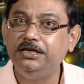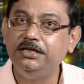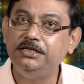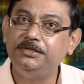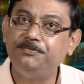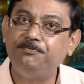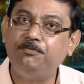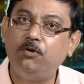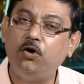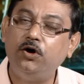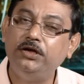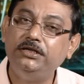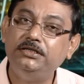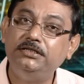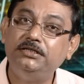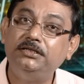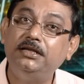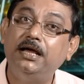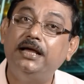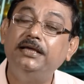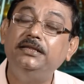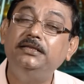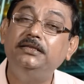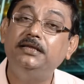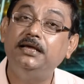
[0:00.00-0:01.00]
is
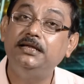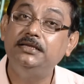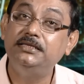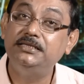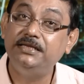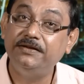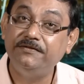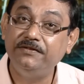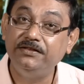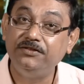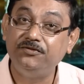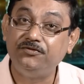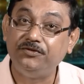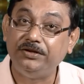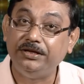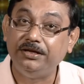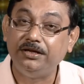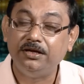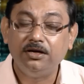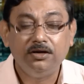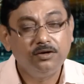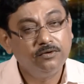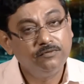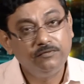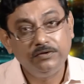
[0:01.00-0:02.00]
0.9973,
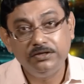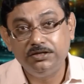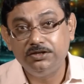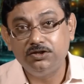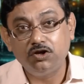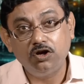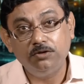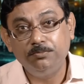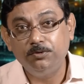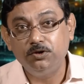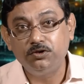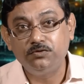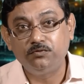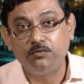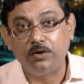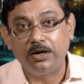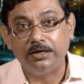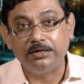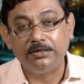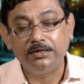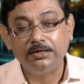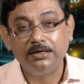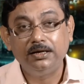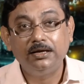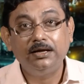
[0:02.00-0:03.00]
which is almost 1.